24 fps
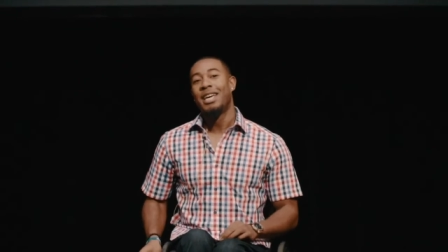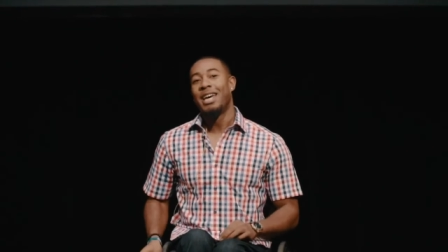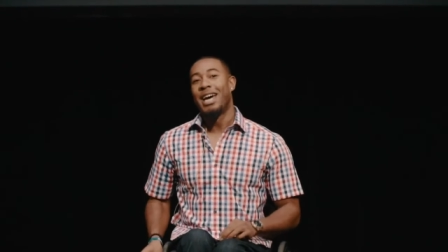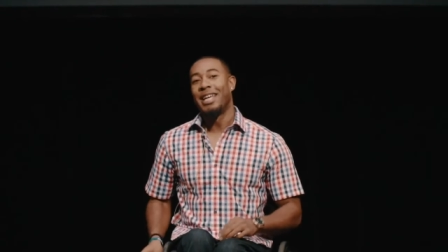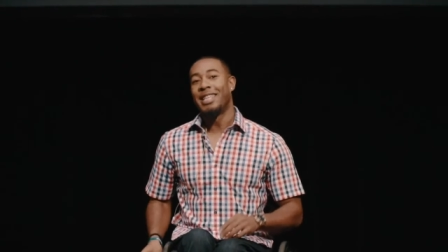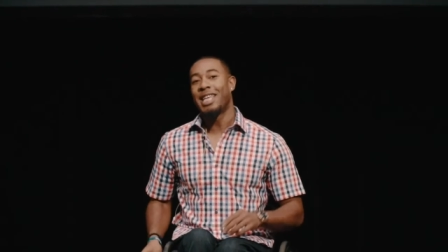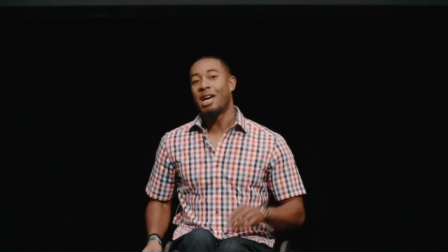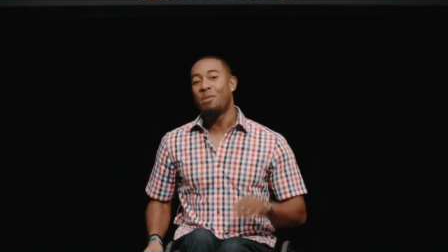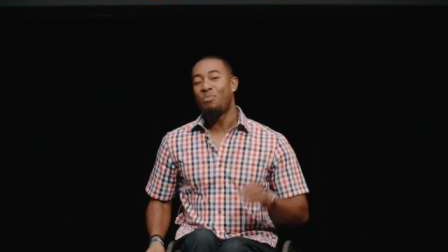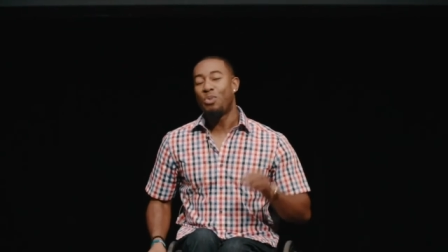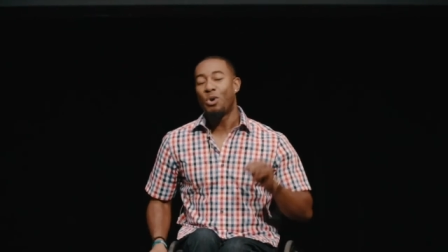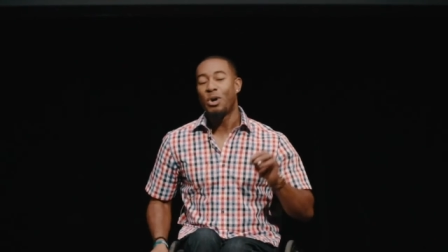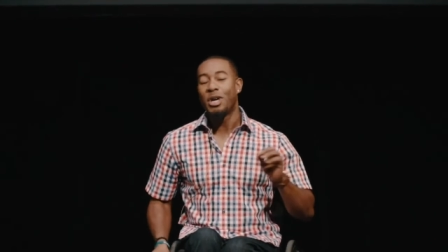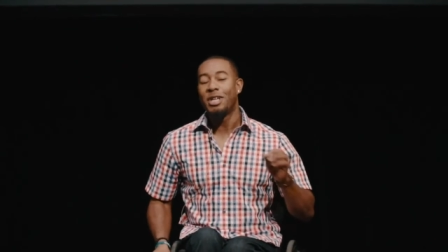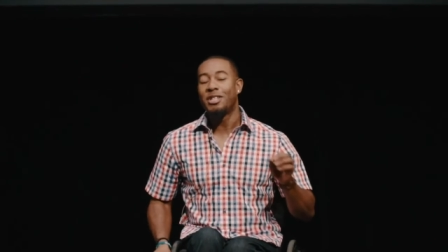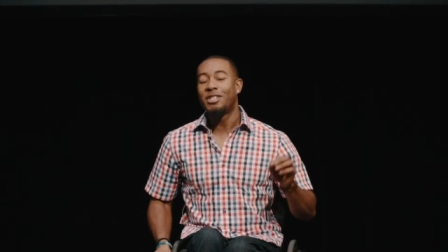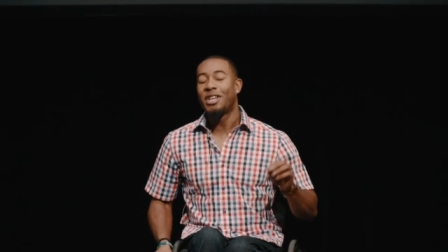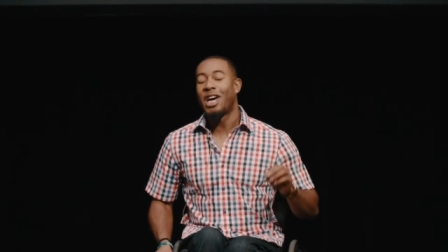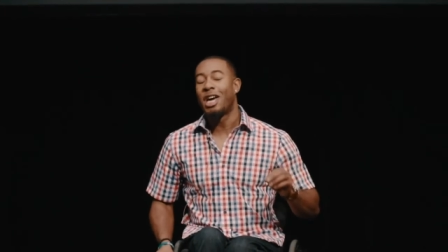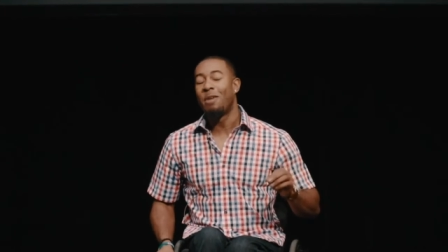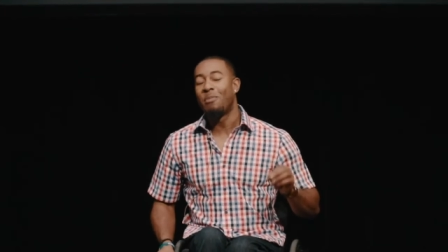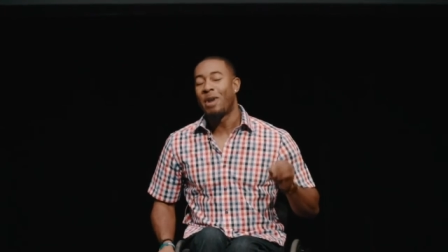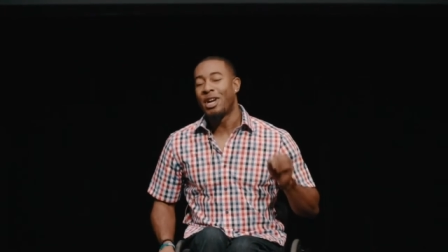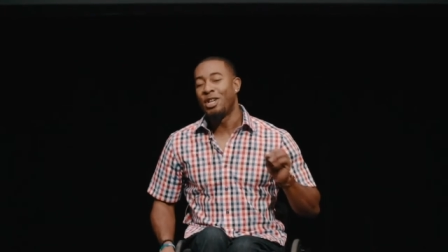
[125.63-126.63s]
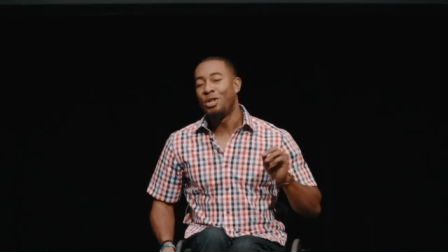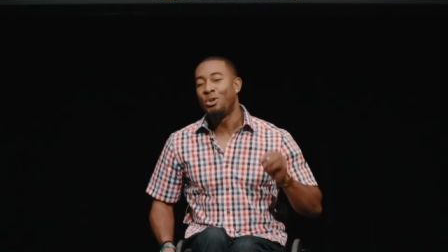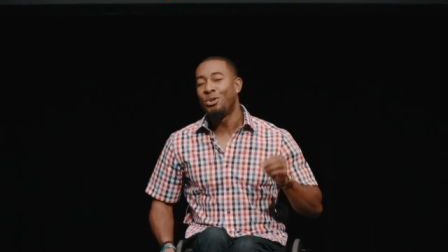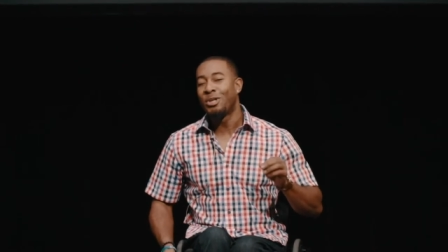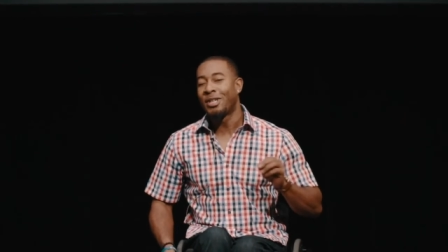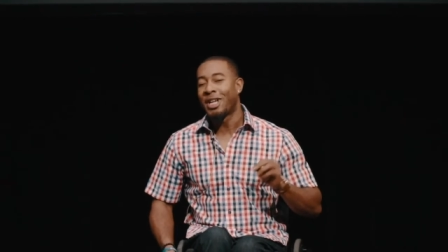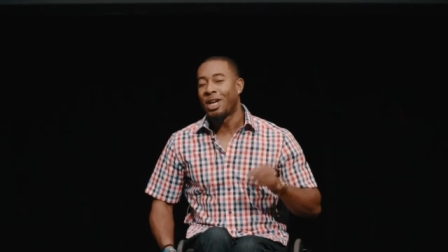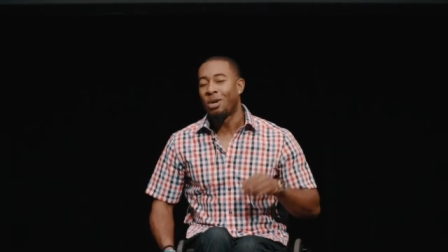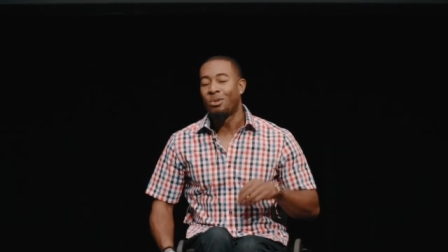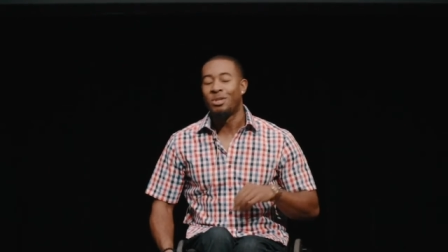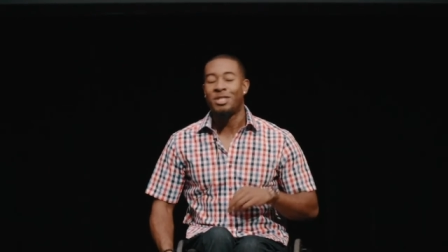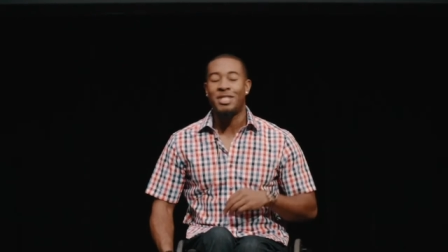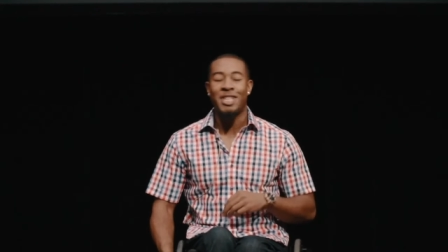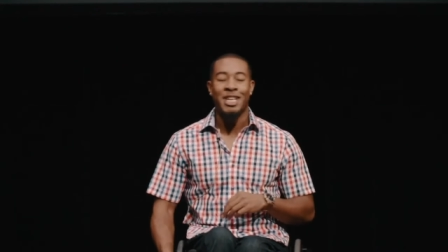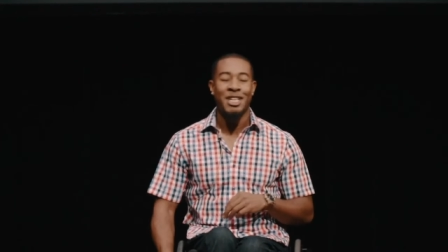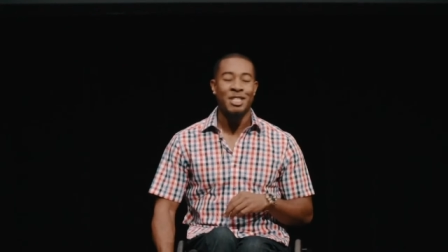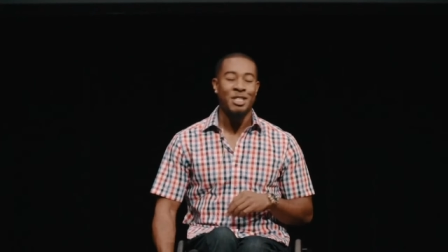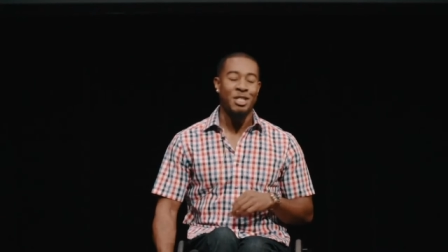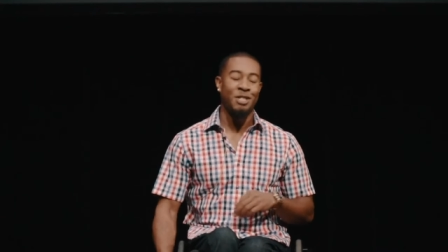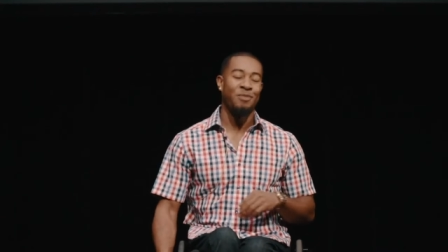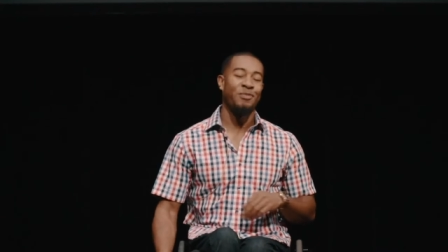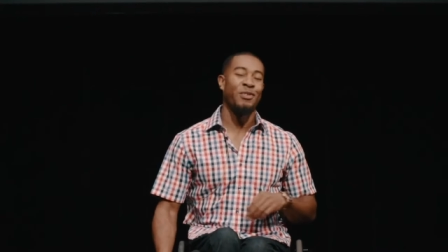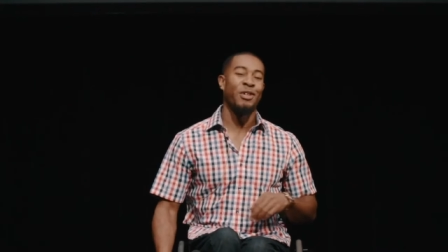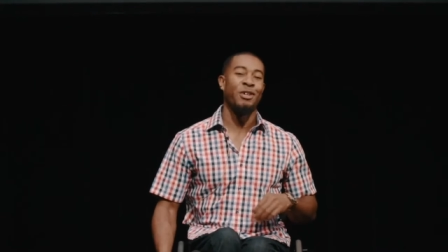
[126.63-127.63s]
At that point in time, I knew that I was
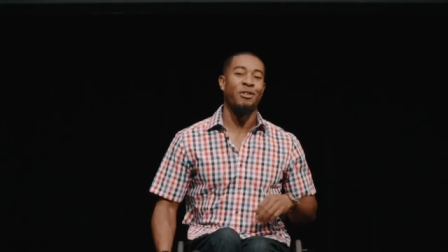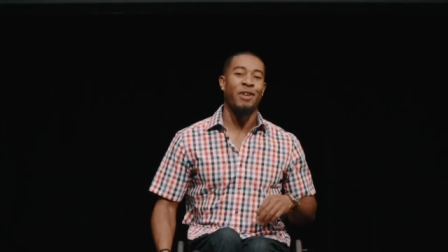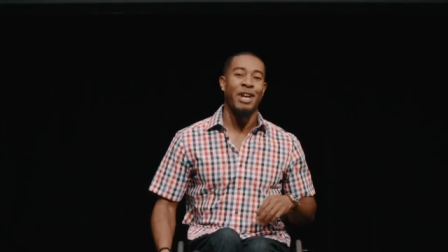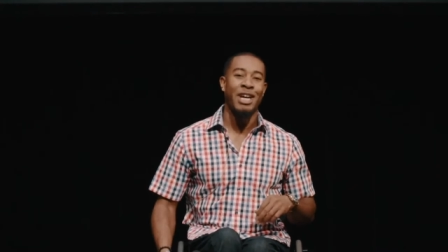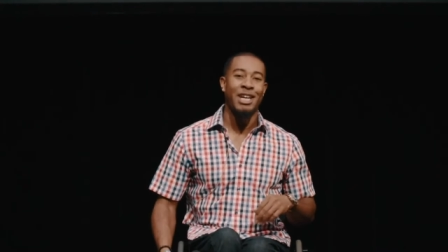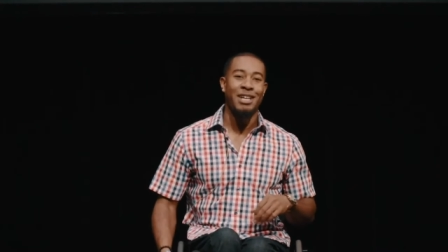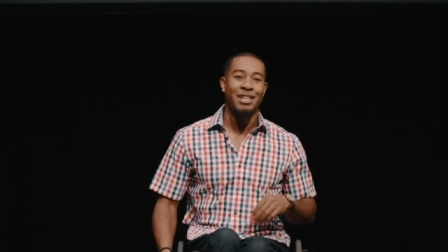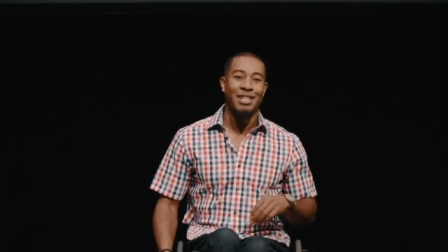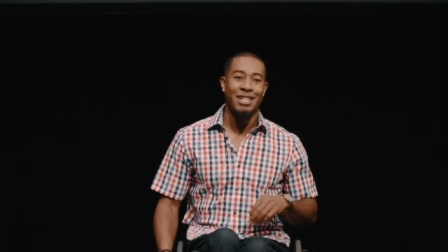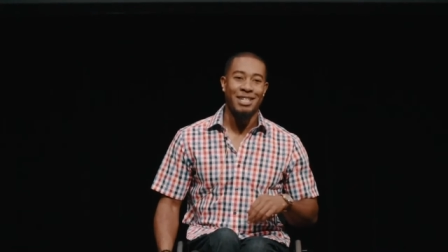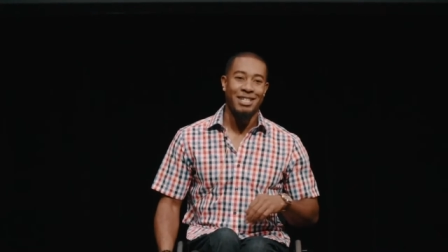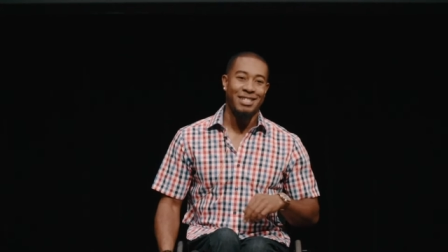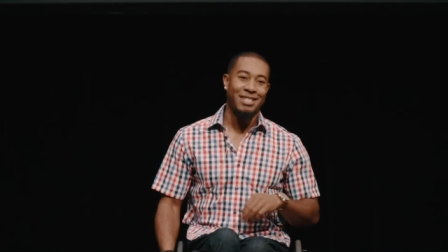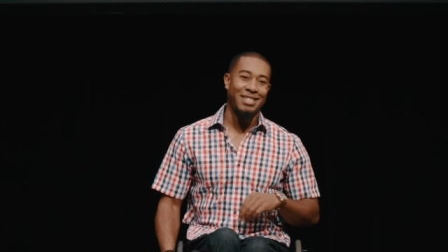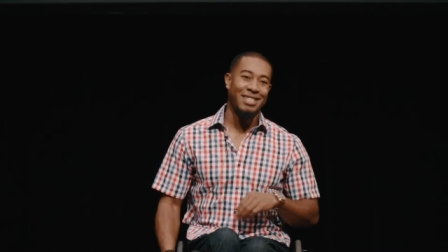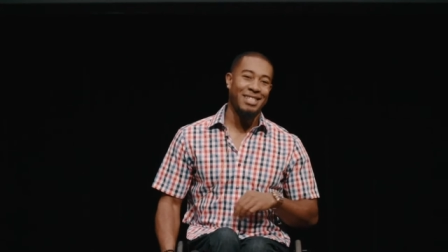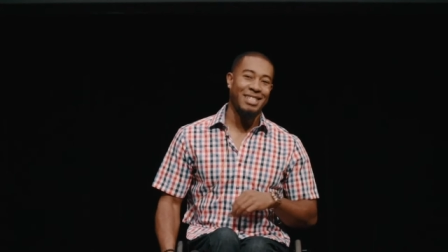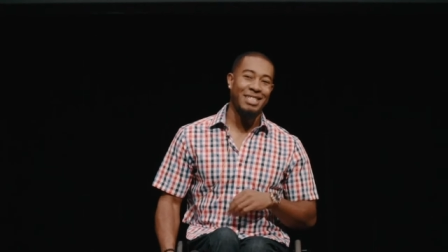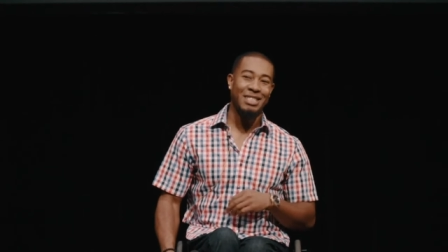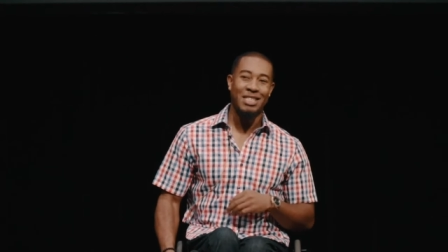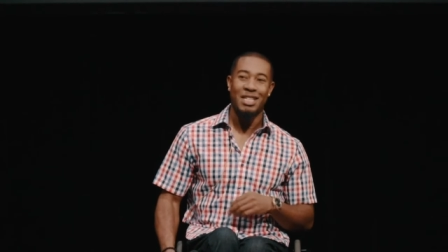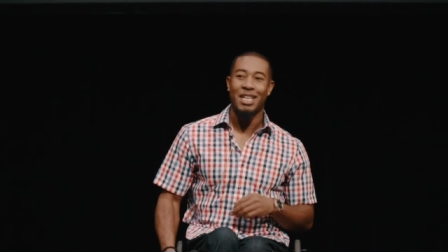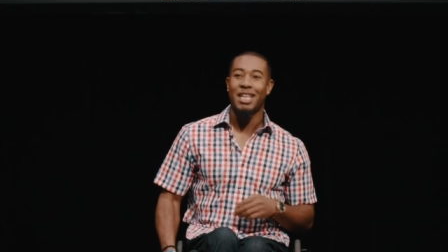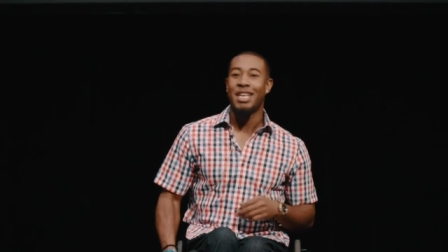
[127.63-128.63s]
destined for greatness.